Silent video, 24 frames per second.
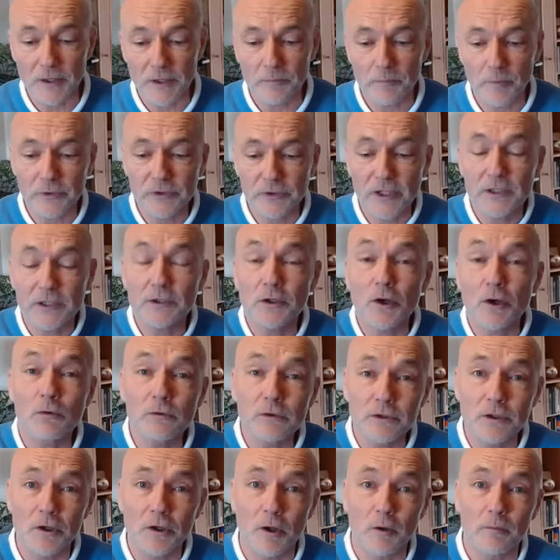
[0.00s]
but they
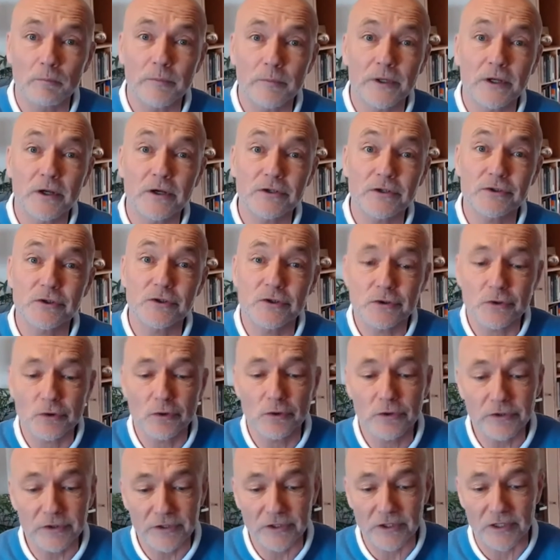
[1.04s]
don't come because there's
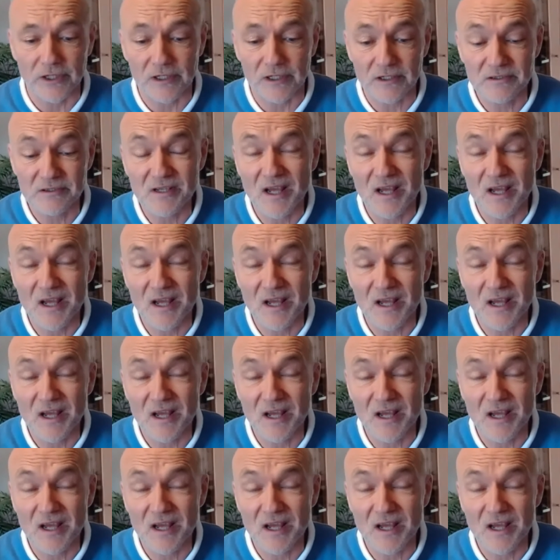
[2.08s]
other things,